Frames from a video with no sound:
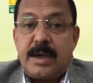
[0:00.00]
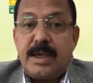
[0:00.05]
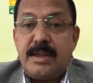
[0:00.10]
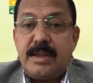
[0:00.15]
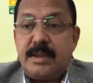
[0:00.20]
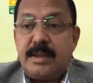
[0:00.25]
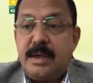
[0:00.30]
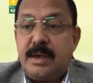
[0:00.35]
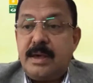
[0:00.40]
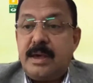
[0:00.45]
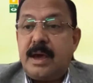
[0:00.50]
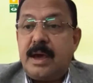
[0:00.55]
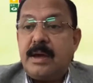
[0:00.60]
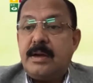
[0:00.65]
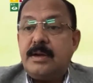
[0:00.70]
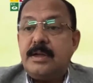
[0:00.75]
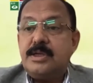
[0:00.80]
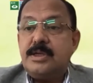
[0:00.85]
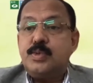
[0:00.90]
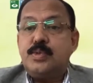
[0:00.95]
thing, and
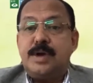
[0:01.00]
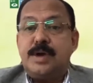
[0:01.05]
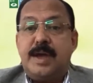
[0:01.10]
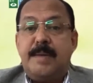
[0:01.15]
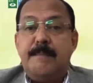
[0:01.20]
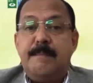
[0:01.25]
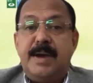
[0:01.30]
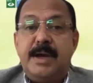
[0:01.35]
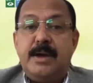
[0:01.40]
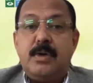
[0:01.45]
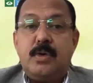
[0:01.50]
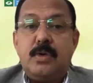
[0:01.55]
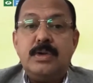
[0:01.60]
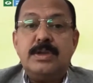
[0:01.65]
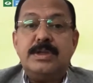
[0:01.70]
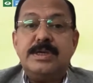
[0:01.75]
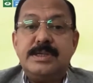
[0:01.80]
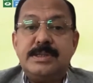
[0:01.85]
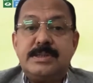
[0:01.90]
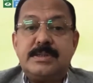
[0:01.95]
which would embed all
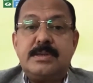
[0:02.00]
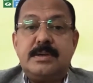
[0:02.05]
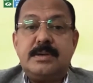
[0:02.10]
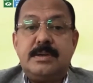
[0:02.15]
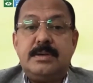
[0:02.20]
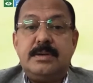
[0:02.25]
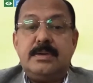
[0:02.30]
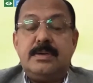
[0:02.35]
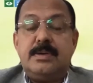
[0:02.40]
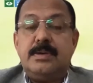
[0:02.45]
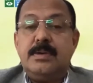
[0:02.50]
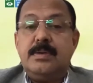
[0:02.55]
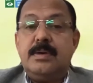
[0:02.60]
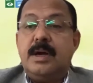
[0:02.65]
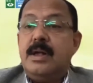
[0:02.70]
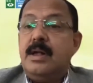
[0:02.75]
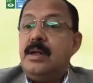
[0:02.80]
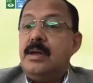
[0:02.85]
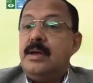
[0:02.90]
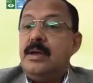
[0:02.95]
these,
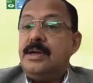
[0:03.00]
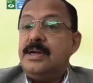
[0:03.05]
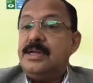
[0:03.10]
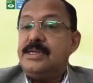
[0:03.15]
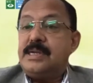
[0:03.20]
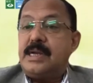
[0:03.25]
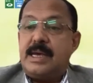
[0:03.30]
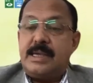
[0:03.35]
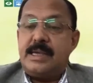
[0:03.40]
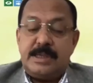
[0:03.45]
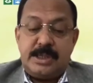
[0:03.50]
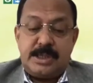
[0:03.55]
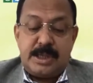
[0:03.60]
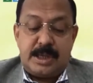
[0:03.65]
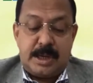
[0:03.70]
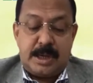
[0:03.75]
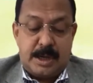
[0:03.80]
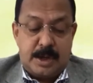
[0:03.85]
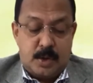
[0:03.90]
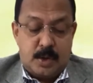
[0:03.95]
digitalization
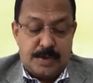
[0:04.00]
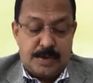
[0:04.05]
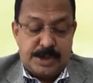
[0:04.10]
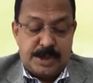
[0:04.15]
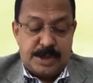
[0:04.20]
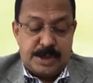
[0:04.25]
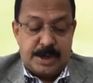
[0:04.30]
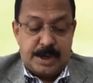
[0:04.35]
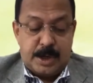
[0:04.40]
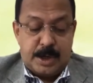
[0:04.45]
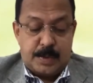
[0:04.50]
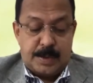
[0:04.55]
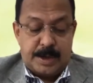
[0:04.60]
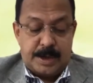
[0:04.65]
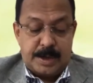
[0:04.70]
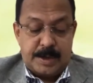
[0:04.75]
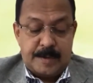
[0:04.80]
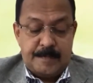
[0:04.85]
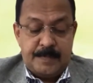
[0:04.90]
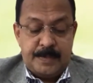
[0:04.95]
and innovation into it.
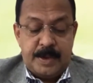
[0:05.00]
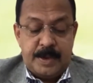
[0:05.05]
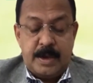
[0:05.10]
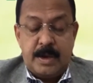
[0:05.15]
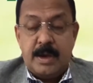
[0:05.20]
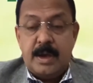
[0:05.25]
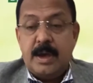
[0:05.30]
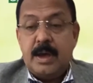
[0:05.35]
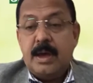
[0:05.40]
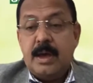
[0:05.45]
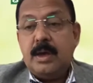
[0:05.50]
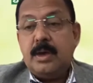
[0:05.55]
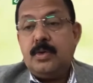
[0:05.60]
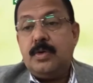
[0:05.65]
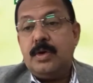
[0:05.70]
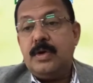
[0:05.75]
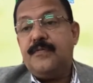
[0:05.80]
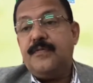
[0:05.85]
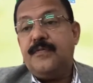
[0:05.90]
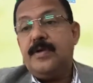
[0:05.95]

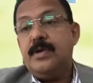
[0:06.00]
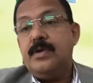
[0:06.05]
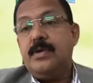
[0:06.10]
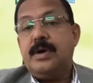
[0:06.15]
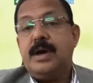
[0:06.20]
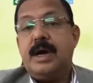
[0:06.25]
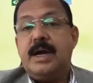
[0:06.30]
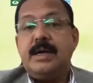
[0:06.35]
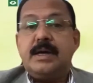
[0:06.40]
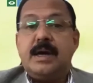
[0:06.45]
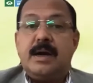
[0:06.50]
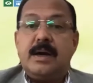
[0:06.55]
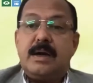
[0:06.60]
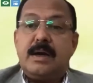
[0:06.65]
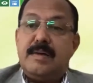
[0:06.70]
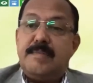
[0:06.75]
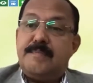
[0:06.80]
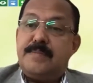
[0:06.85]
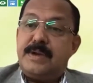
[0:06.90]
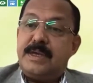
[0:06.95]
If you look at our
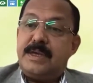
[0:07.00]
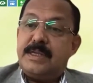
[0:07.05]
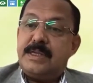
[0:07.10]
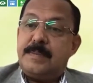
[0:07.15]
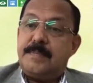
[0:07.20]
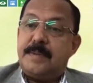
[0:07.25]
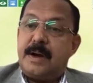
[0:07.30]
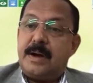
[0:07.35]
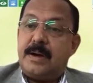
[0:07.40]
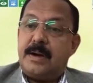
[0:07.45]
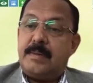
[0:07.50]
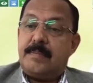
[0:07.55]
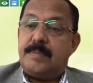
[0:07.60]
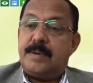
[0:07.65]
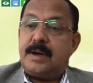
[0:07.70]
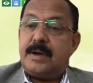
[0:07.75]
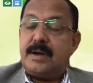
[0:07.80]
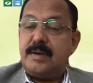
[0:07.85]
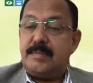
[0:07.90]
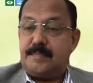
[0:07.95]
company as a power
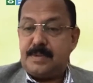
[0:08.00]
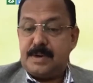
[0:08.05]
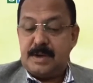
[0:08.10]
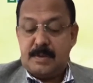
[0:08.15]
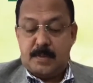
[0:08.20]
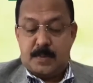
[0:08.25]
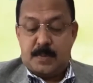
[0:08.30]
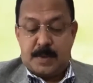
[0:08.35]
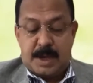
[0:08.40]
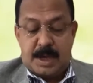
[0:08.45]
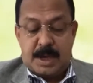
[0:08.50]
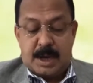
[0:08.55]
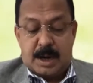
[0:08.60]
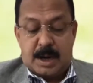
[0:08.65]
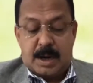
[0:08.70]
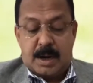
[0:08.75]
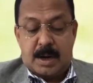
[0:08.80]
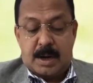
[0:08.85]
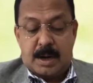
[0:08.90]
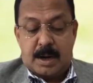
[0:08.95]
company, we
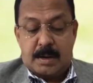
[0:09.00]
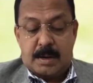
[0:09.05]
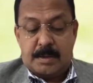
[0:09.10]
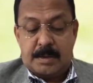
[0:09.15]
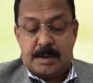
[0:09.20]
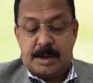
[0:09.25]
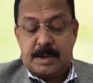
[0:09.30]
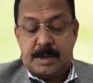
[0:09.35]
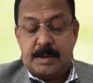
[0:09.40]
are